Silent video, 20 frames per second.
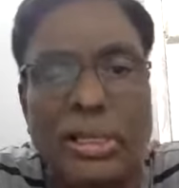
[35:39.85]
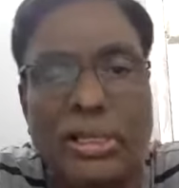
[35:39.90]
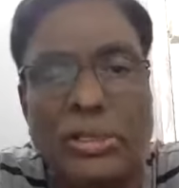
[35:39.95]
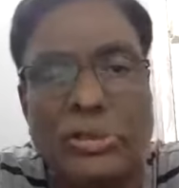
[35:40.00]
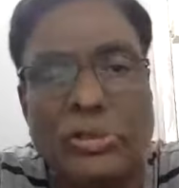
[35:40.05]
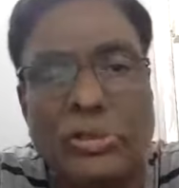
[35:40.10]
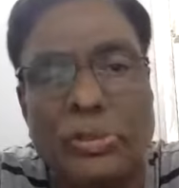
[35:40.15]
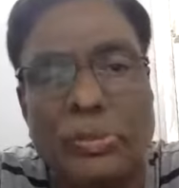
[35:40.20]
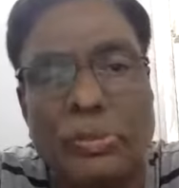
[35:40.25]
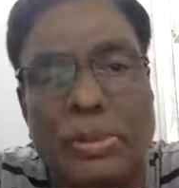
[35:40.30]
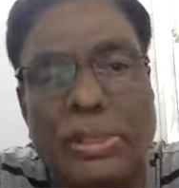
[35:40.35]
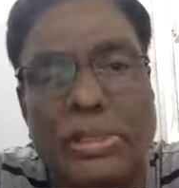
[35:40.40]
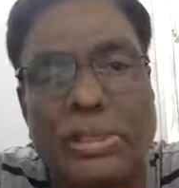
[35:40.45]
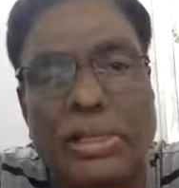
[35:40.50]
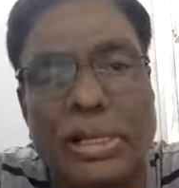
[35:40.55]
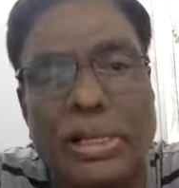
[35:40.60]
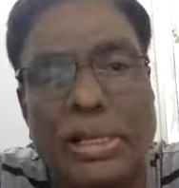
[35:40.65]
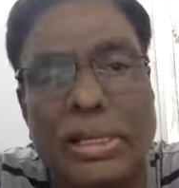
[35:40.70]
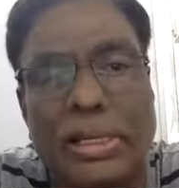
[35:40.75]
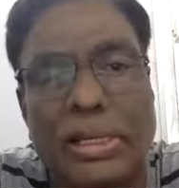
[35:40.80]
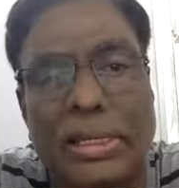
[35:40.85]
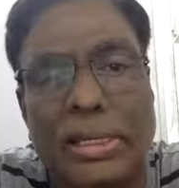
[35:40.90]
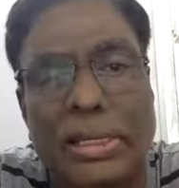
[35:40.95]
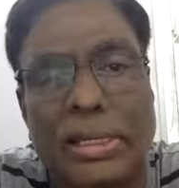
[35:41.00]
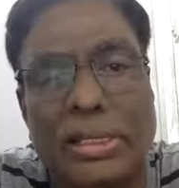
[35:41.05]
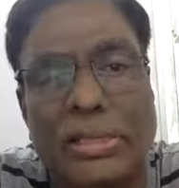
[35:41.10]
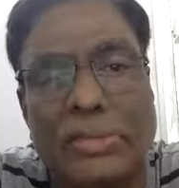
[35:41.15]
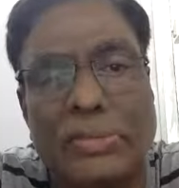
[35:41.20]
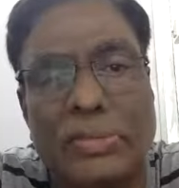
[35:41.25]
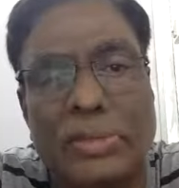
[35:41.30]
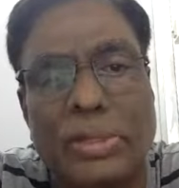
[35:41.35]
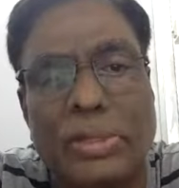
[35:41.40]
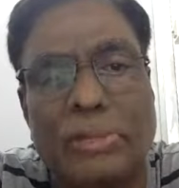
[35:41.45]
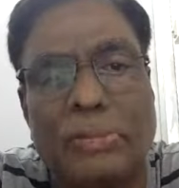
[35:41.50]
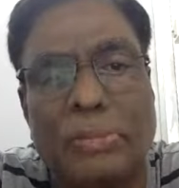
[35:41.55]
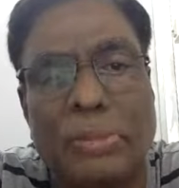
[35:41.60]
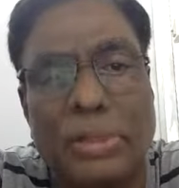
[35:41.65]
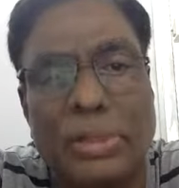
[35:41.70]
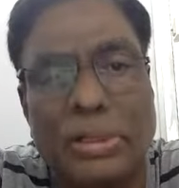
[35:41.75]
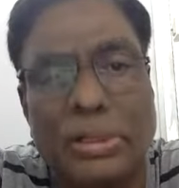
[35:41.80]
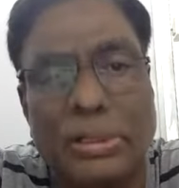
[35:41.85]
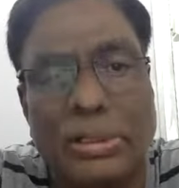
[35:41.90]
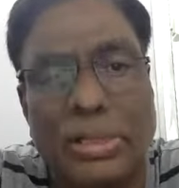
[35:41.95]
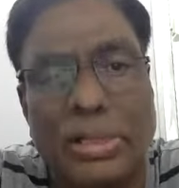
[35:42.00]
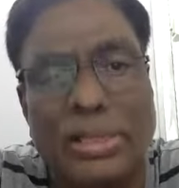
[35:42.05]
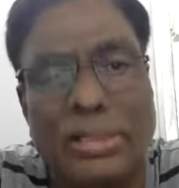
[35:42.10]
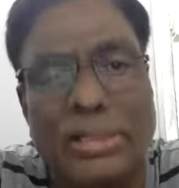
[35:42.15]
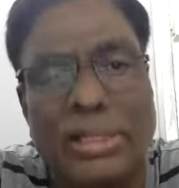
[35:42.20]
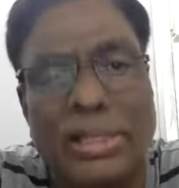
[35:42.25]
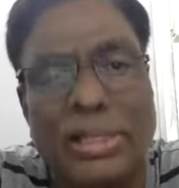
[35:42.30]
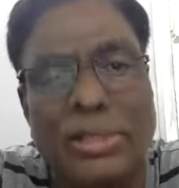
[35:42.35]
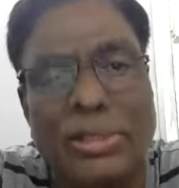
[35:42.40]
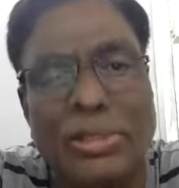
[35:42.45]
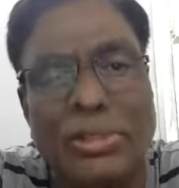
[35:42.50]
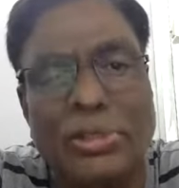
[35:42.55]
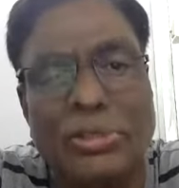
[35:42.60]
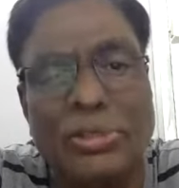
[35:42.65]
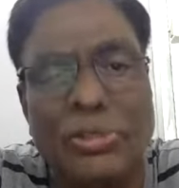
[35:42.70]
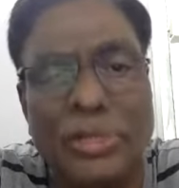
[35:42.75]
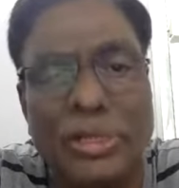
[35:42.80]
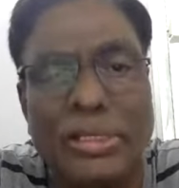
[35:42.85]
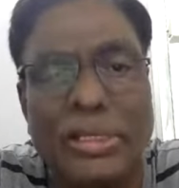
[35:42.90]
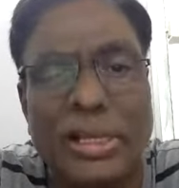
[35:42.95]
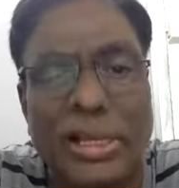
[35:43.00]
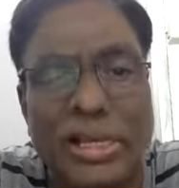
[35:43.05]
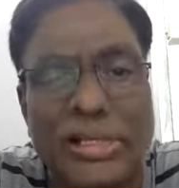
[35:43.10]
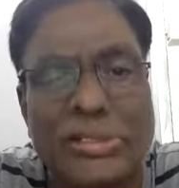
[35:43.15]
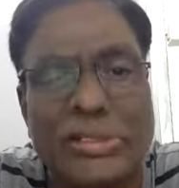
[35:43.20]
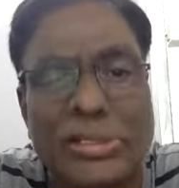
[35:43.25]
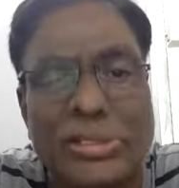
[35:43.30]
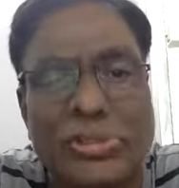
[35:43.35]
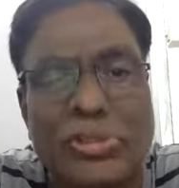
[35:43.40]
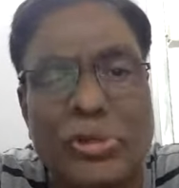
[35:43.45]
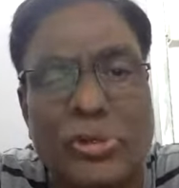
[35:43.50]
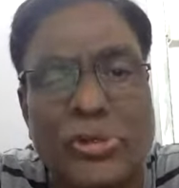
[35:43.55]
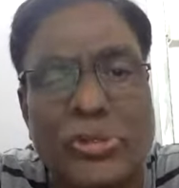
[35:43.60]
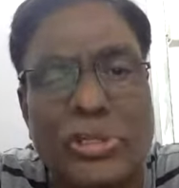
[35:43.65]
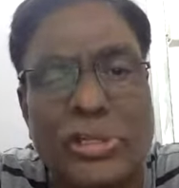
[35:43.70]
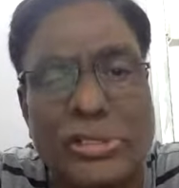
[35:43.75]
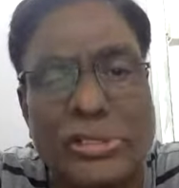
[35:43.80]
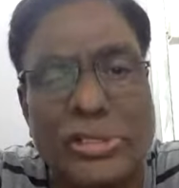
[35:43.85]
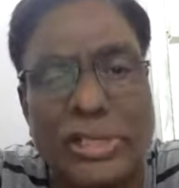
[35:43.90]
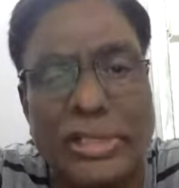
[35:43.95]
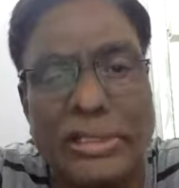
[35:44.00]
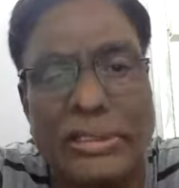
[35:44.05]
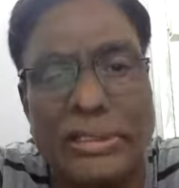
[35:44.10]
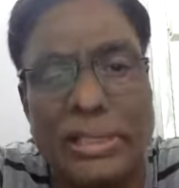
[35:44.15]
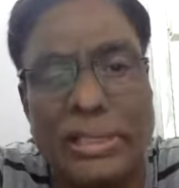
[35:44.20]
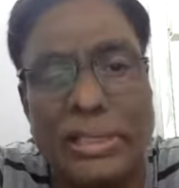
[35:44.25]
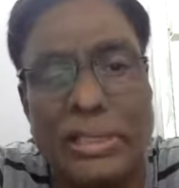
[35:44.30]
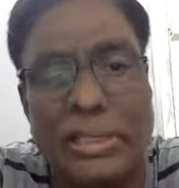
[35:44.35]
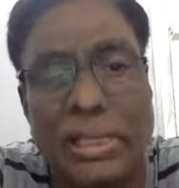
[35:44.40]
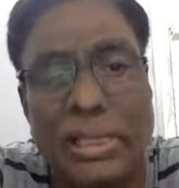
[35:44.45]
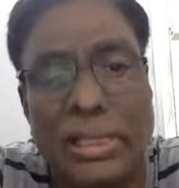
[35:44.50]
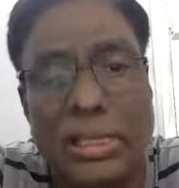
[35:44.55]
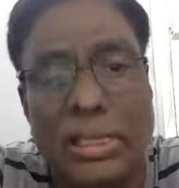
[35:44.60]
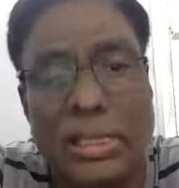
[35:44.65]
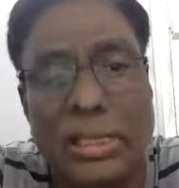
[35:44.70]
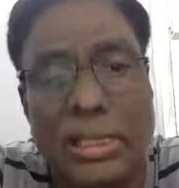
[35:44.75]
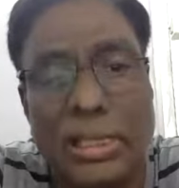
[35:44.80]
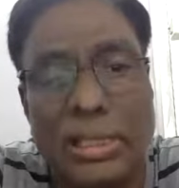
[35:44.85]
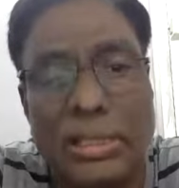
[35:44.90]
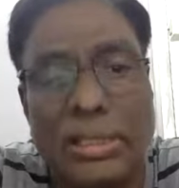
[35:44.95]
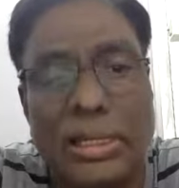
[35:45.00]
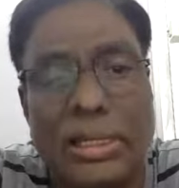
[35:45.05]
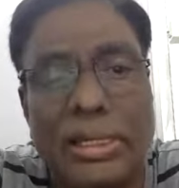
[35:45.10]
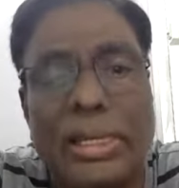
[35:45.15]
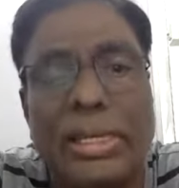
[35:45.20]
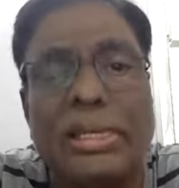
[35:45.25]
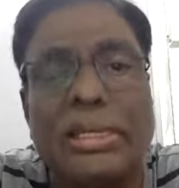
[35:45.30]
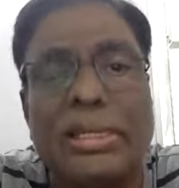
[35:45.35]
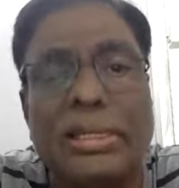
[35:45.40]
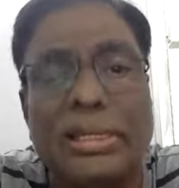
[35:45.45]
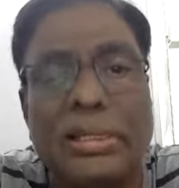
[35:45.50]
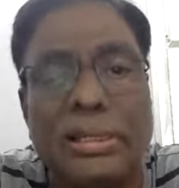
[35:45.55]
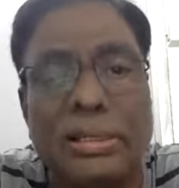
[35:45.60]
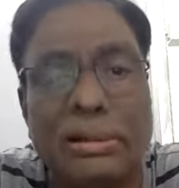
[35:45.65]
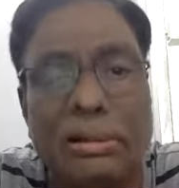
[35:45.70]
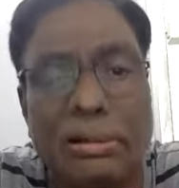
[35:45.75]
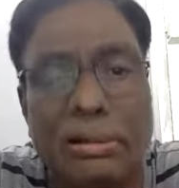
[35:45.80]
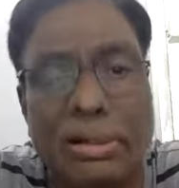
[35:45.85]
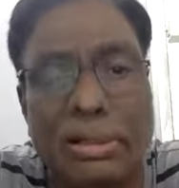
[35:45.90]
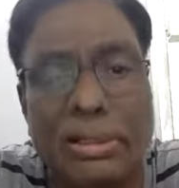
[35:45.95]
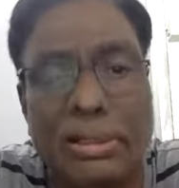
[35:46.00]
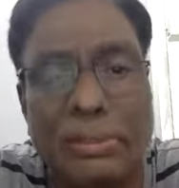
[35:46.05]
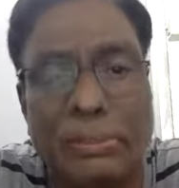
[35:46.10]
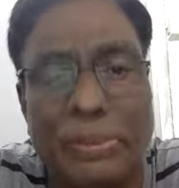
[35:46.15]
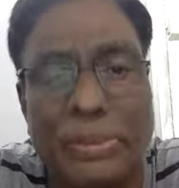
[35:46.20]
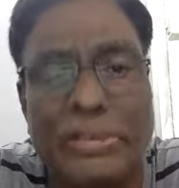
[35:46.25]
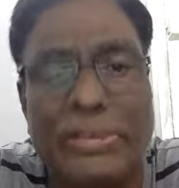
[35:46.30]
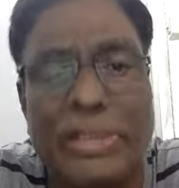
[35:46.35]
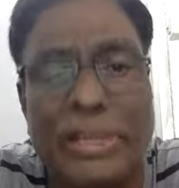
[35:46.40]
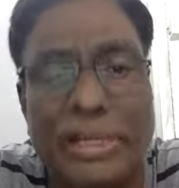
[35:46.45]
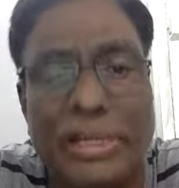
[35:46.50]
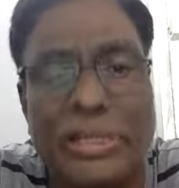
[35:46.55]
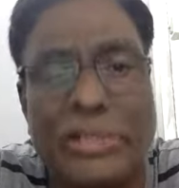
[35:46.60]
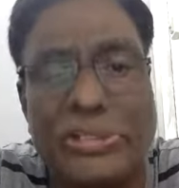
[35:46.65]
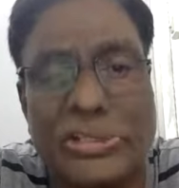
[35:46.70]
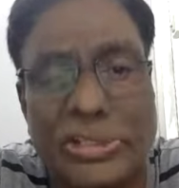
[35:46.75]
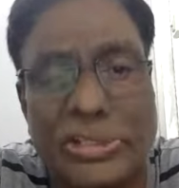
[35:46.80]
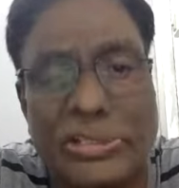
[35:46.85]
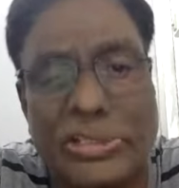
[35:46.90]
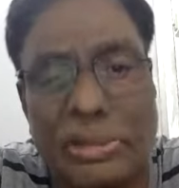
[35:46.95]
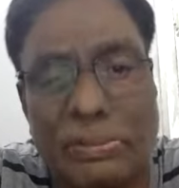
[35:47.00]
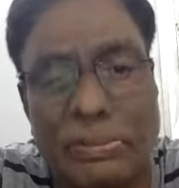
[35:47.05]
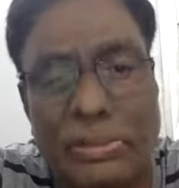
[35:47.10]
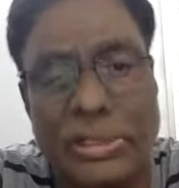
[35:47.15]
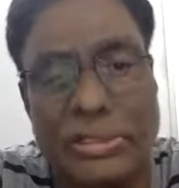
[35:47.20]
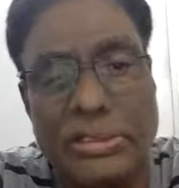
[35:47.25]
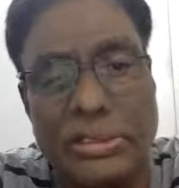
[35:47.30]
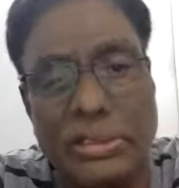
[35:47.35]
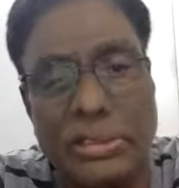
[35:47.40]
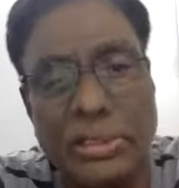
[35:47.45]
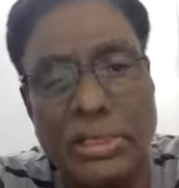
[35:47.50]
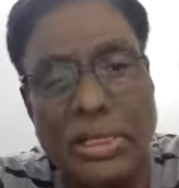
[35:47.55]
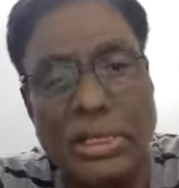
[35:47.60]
So beta alanine is very important. And they usually ask these questions, I think, in the NEET or the PG entrance examination.